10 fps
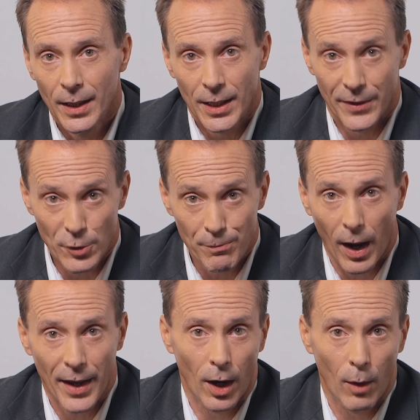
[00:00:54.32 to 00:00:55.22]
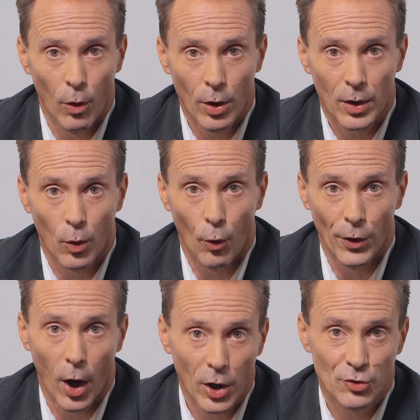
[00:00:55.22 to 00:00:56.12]
If you buy an artwork or an
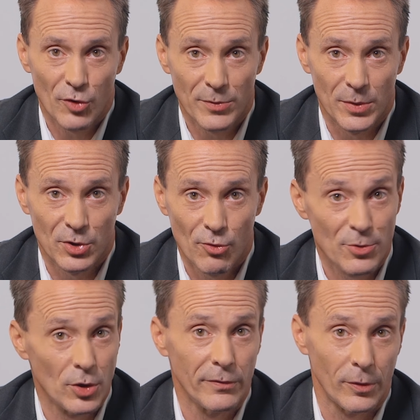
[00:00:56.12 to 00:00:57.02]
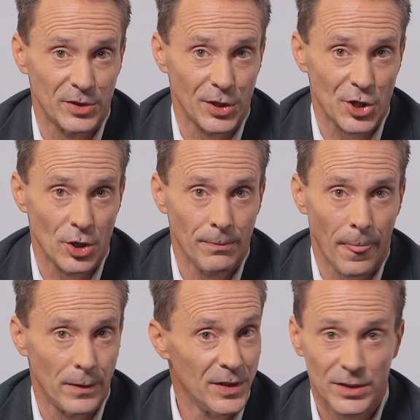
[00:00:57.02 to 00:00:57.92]
ArtStream subscription from Sedition,
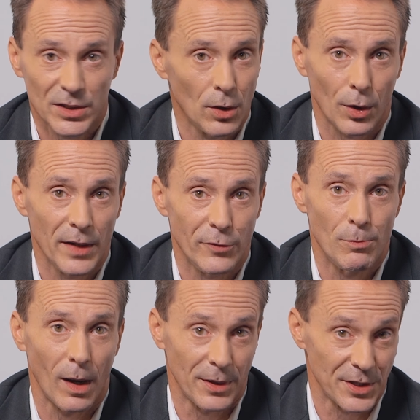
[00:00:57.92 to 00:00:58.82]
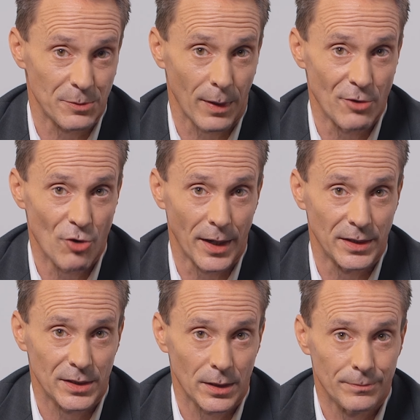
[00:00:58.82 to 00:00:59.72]
this does not give you public display
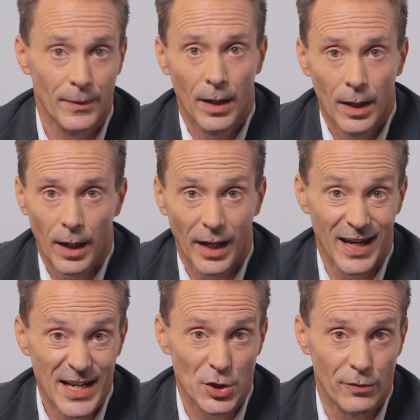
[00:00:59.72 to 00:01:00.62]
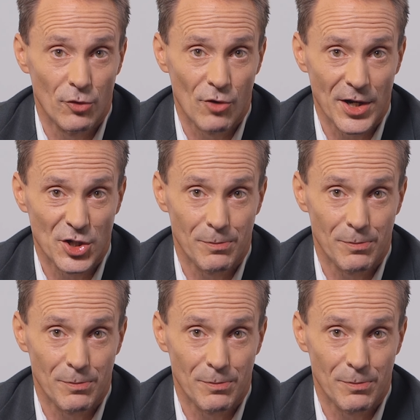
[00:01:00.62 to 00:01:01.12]
rights, unless you've arranged a